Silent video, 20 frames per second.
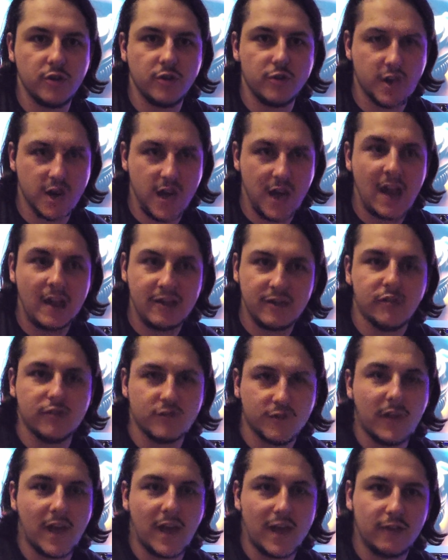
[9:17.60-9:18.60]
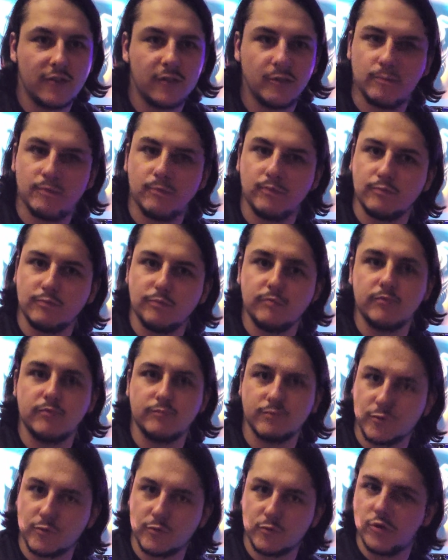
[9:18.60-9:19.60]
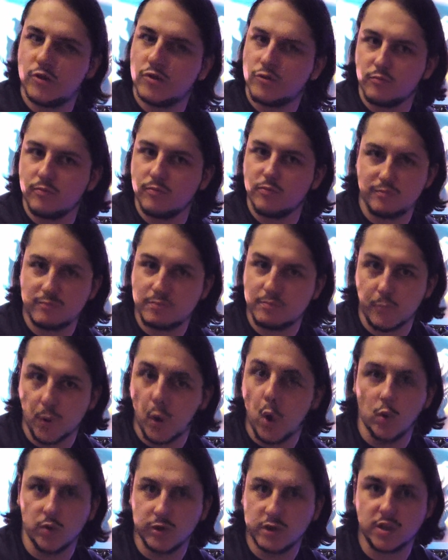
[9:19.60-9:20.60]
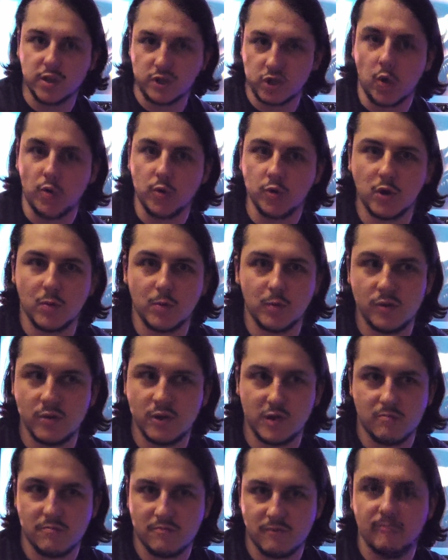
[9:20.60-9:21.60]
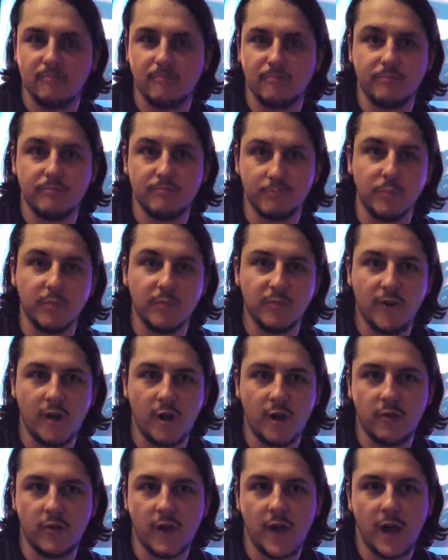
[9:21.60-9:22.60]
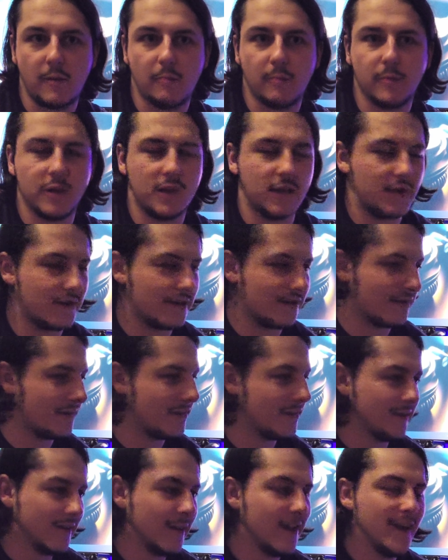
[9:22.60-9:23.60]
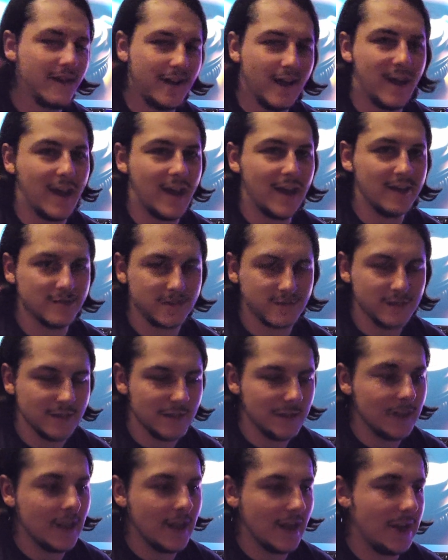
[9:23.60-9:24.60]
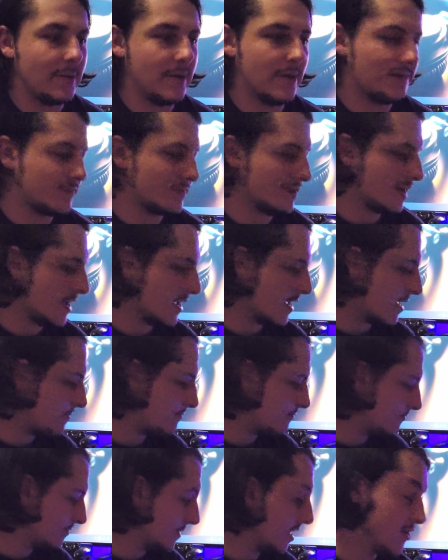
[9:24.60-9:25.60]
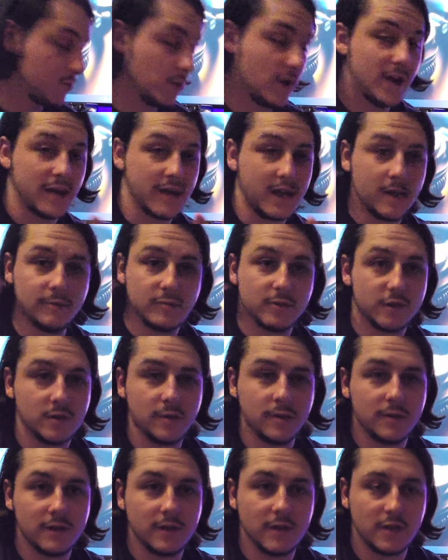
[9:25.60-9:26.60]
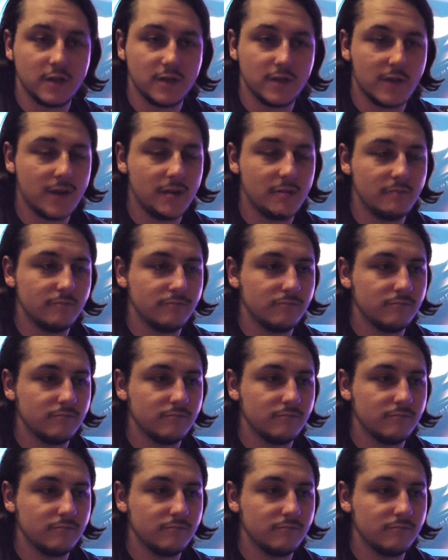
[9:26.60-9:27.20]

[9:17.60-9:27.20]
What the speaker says: connect to that port that's on your computer. Fuck that. I guess. Anyway, yeah, it's working now, so it's fine.